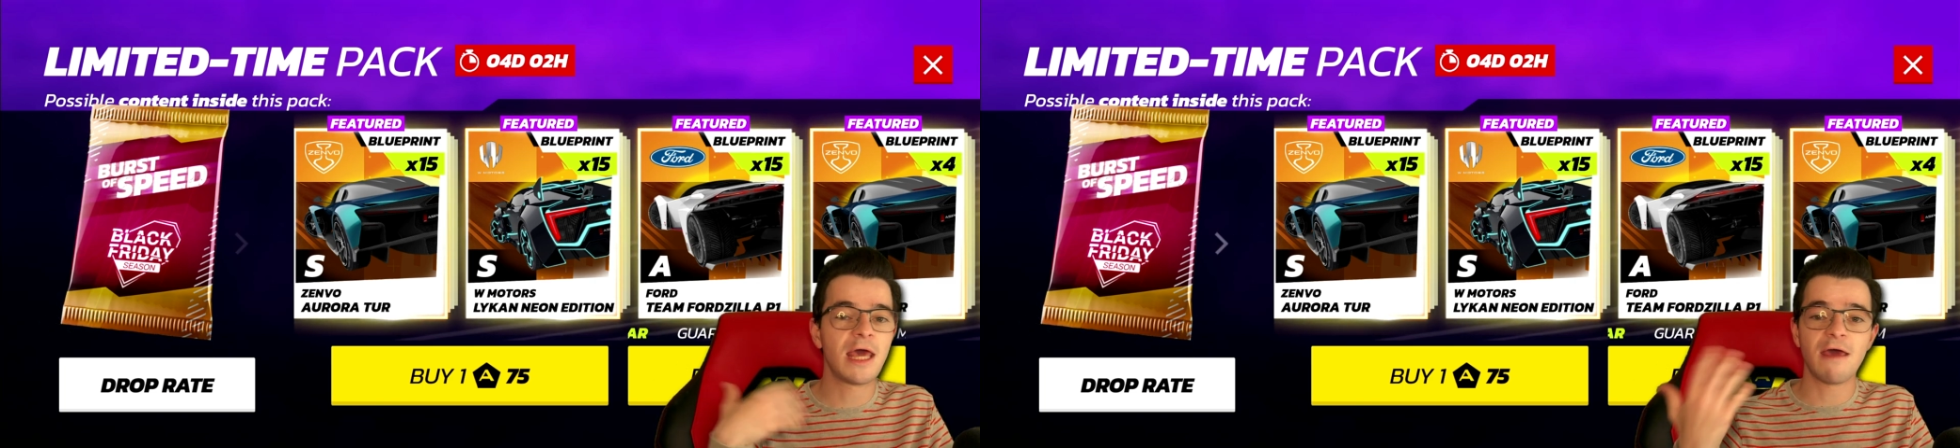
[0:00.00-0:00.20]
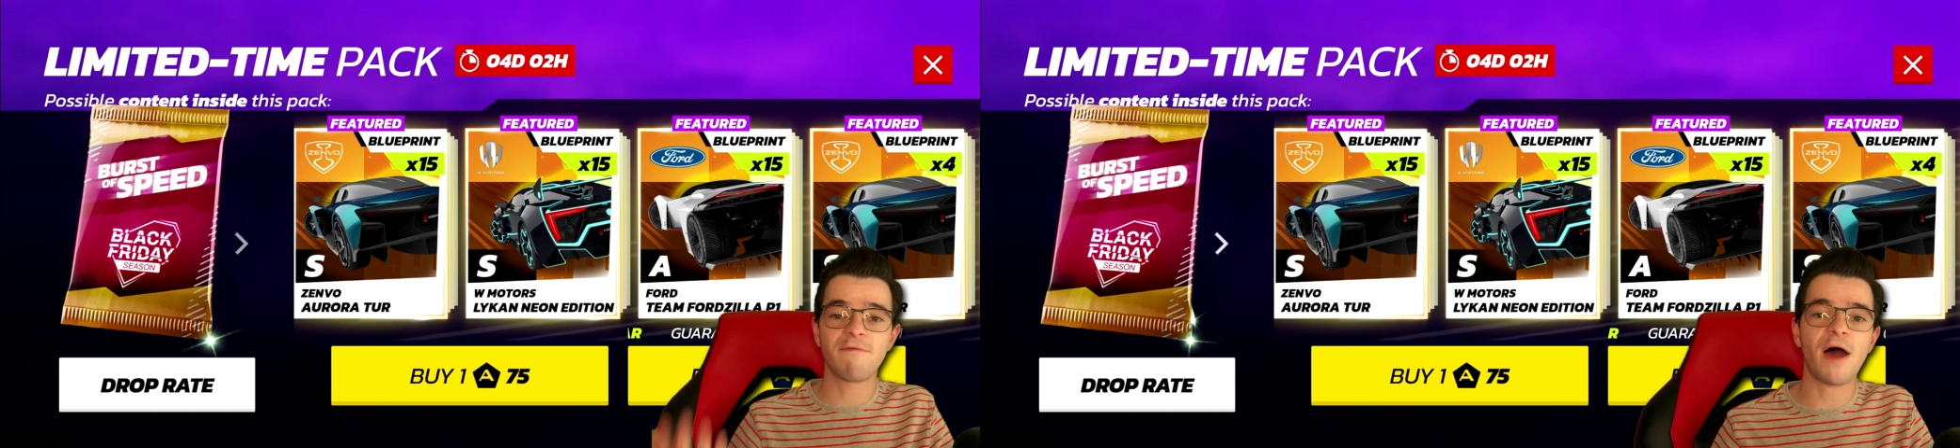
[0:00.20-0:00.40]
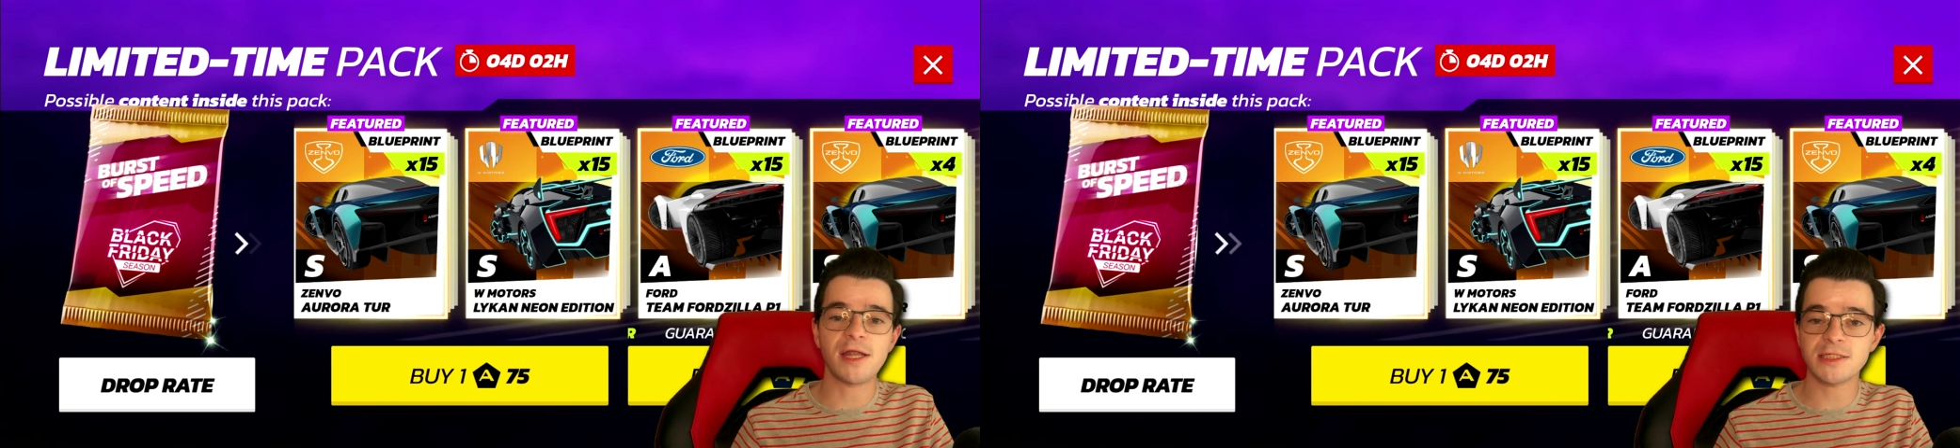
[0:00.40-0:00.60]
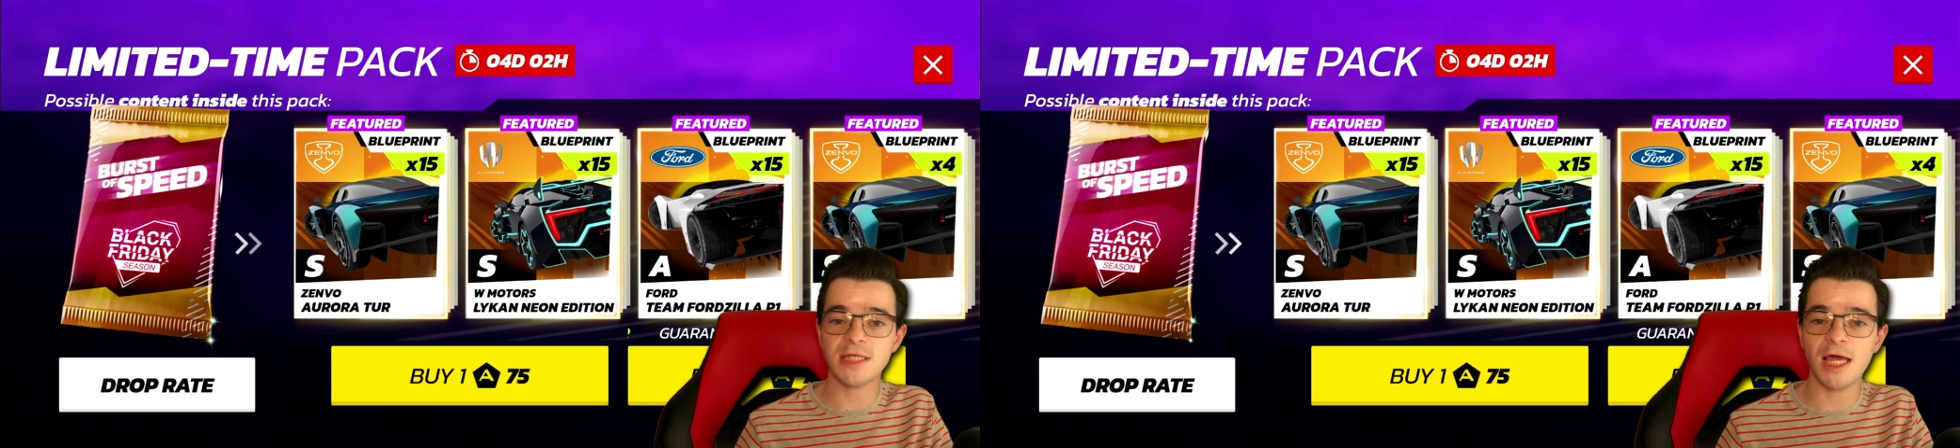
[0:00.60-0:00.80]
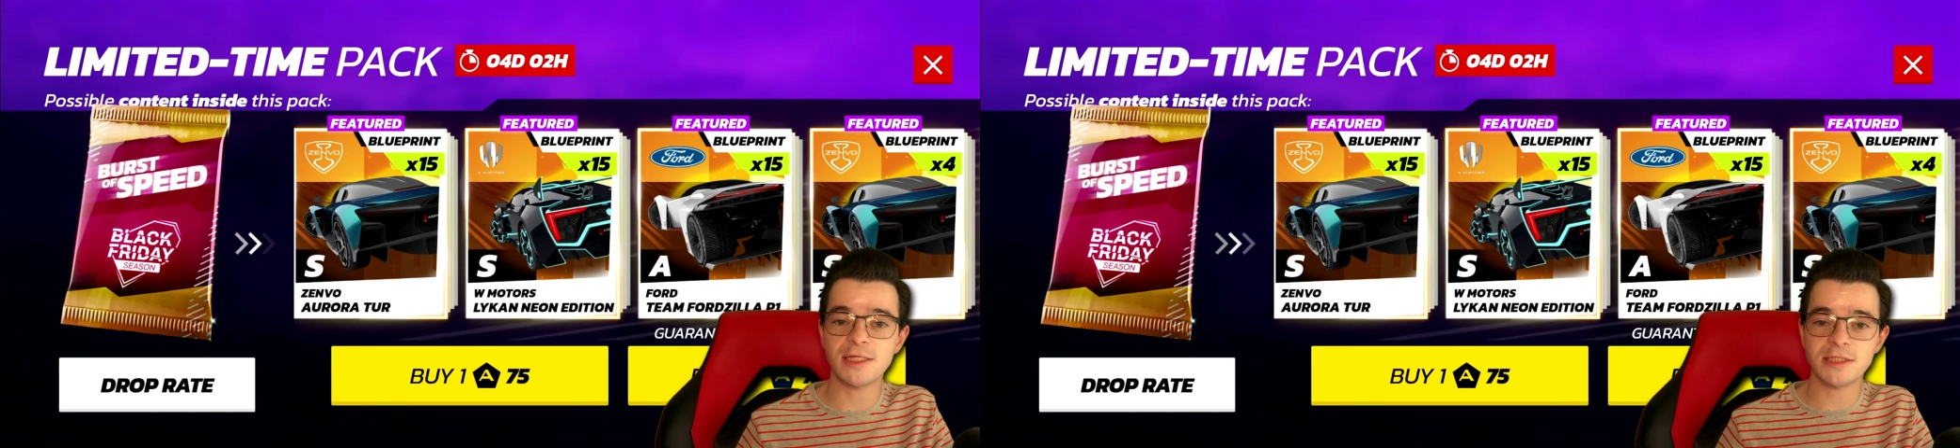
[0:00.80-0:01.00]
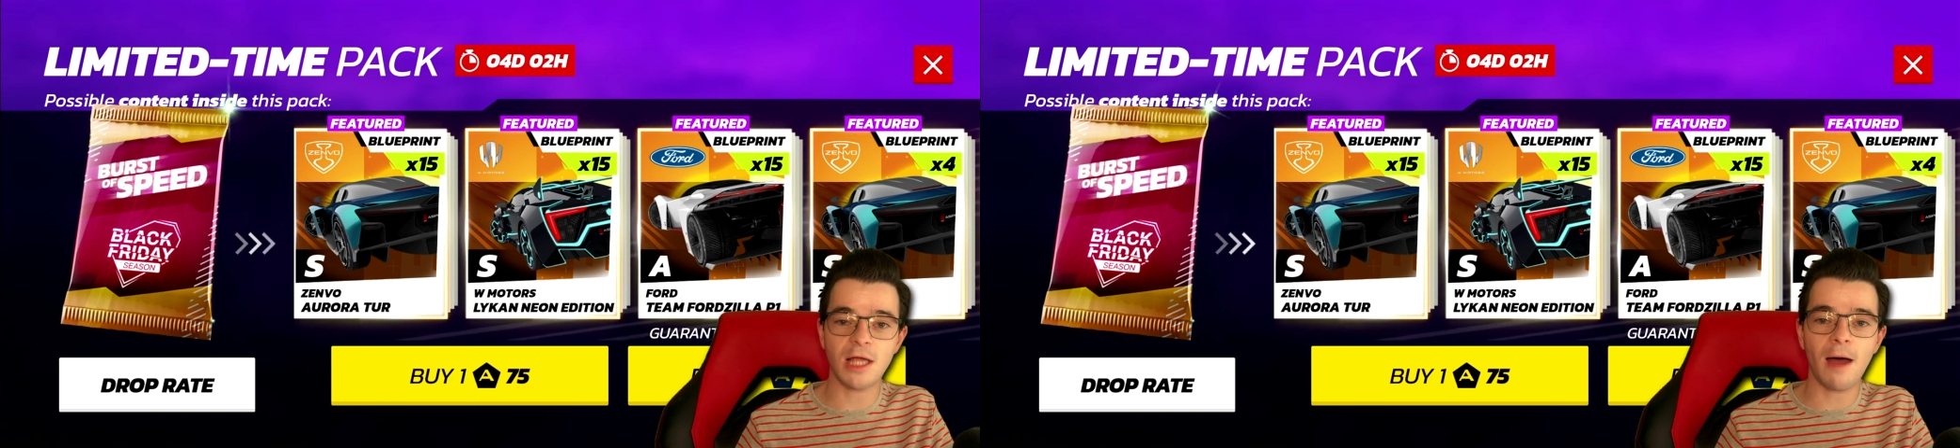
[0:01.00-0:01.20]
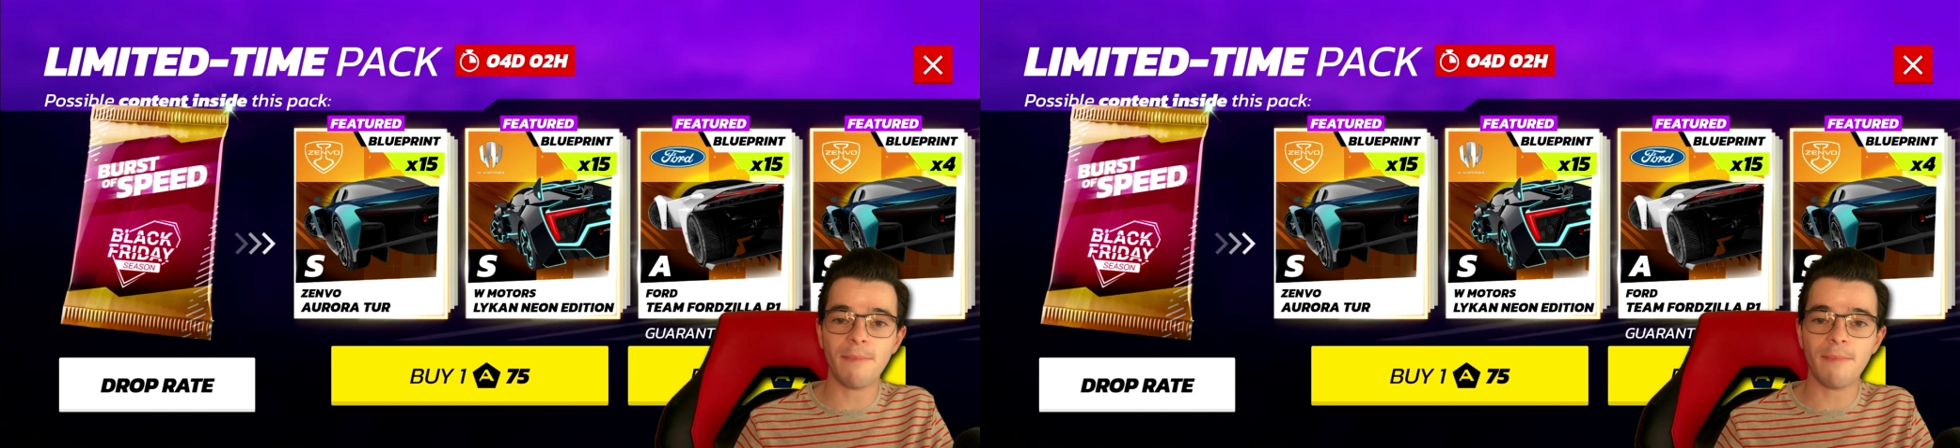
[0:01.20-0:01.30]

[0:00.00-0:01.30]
if I decide to stop